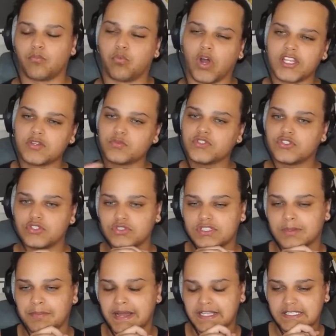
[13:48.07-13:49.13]
What you would do to
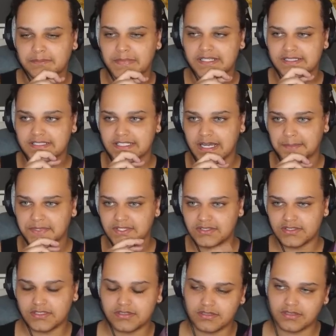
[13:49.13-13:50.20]
maximize the
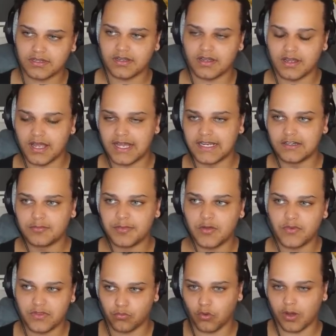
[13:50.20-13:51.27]
damage a little bit
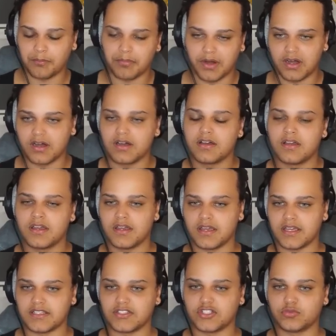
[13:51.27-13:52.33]
with 1 bar
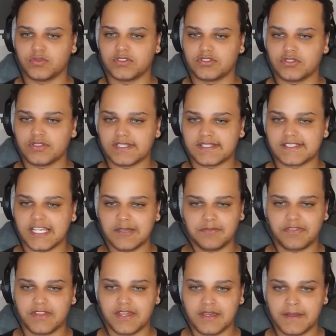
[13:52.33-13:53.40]
is you would do the same
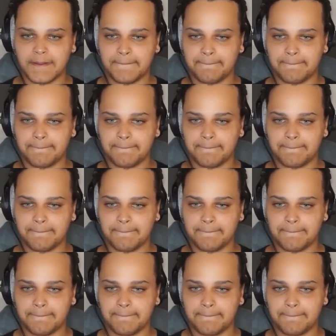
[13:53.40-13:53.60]
thing,